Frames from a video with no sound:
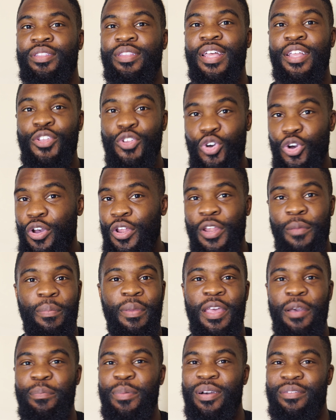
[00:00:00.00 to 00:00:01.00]
then you're gonna
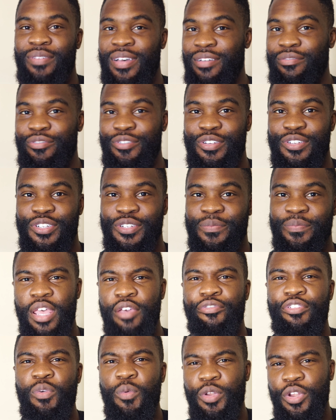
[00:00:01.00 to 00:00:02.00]
be above average.
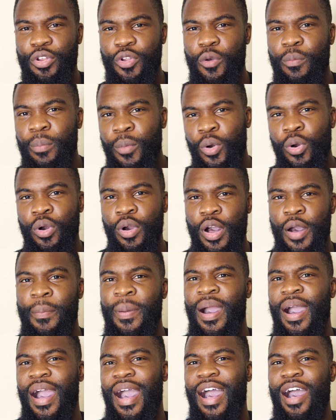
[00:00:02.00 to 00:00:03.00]
If you wanna know more
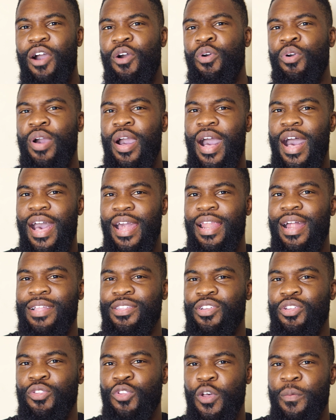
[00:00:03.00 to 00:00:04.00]
about how I like
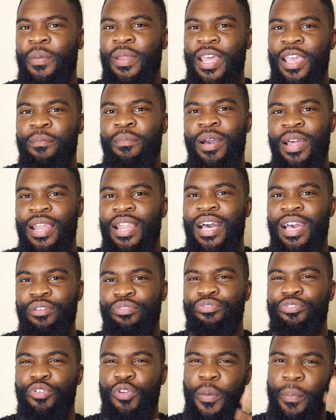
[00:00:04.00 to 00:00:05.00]
to dominate my
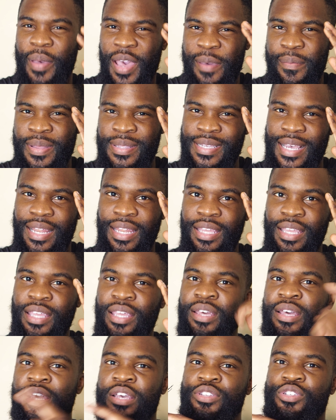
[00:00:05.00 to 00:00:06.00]
life through a better
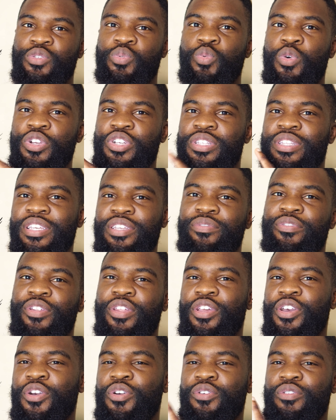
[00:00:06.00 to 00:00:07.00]
mentality, just watch this
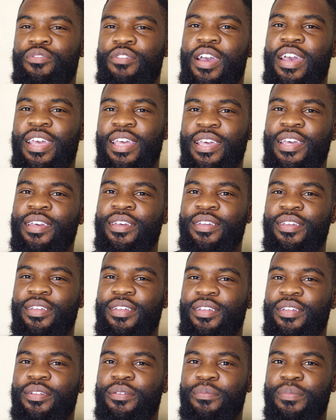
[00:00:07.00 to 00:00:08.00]
video right here.
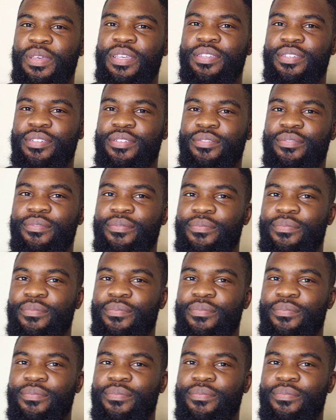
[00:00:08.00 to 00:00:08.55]
Peace.